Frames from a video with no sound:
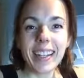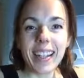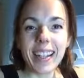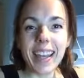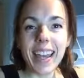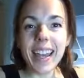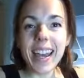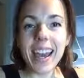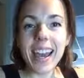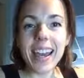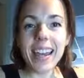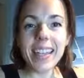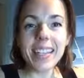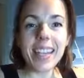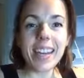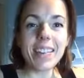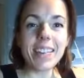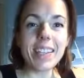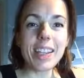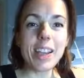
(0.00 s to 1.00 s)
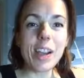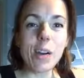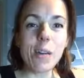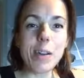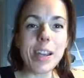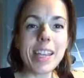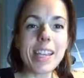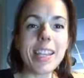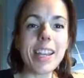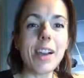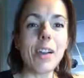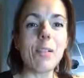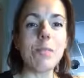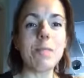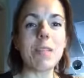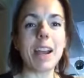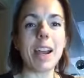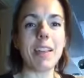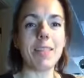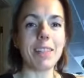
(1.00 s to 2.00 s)
Hey guys, how's it going? Hope
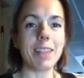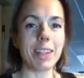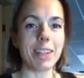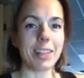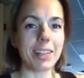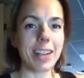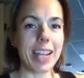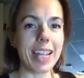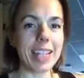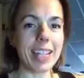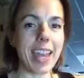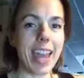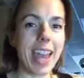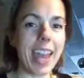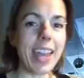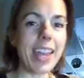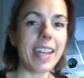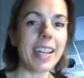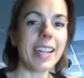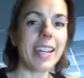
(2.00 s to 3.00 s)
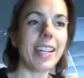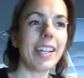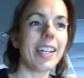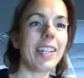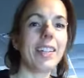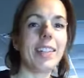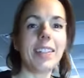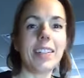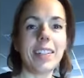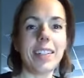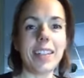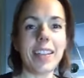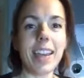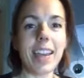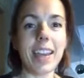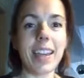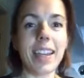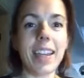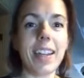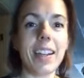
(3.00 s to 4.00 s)
you're having a great day. Good
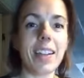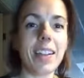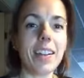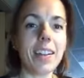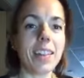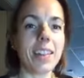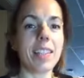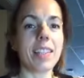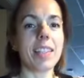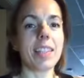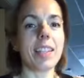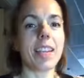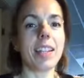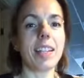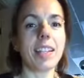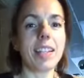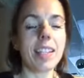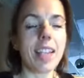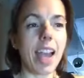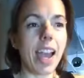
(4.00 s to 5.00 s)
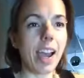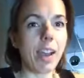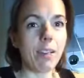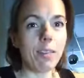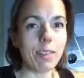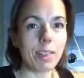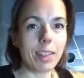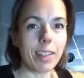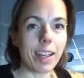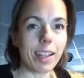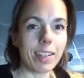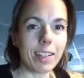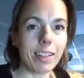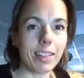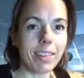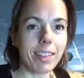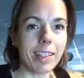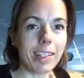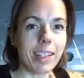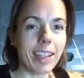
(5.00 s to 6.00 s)
day here. The sun's out, so that's
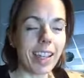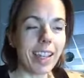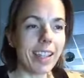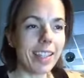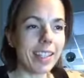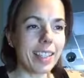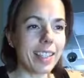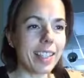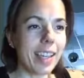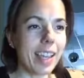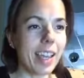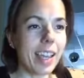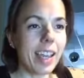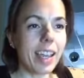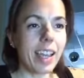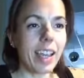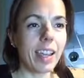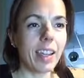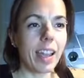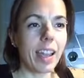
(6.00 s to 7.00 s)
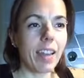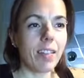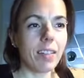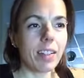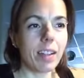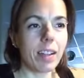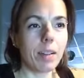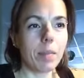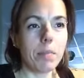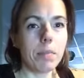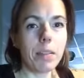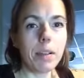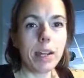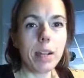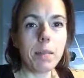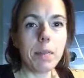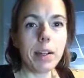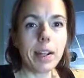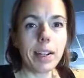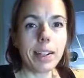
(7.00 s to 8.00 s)
always nice. Having a
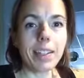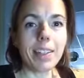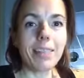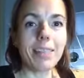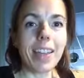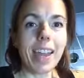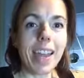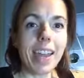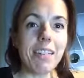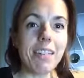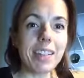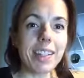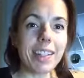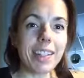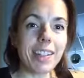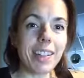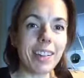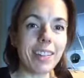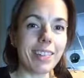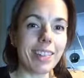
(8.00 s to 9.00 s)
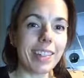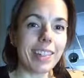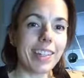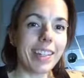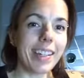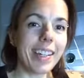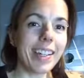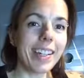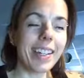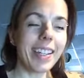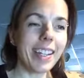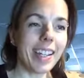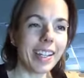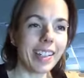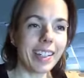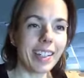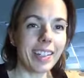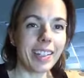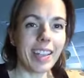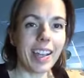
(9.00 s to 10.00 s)
pretty productive day, which is always good. I
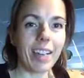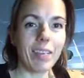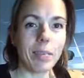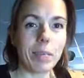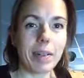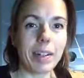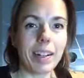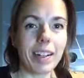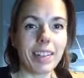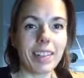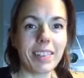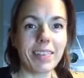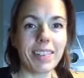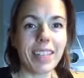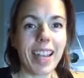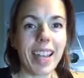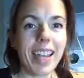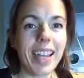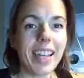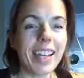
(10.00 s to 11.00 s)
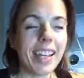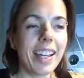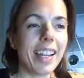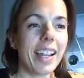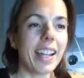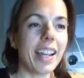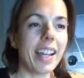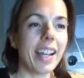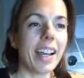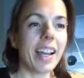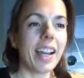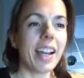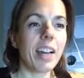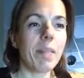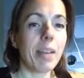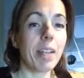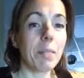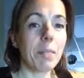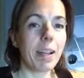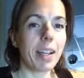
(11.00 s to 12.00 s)
like to have a productive day.
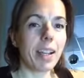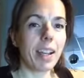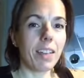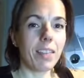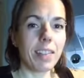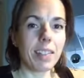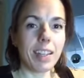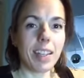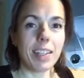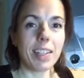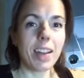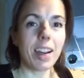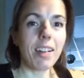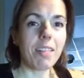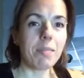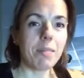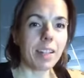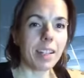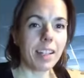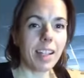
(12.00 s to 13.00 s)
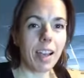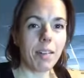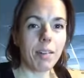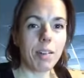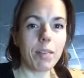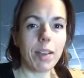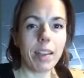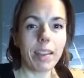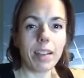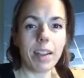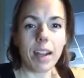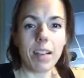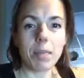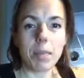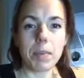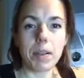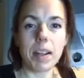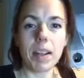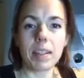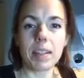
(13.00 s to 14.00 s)
Um, I don't mind having days off, but I would rather have a
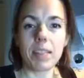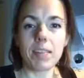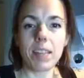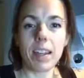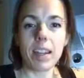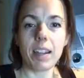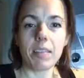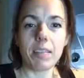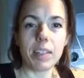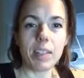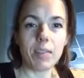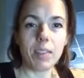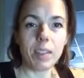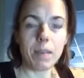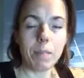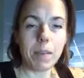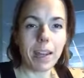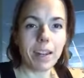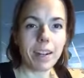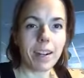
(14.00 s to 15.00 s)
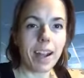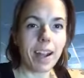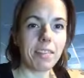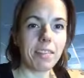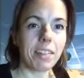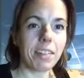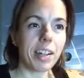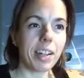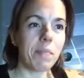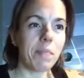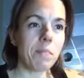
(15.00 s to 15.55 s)
productive day. I always feel better after it.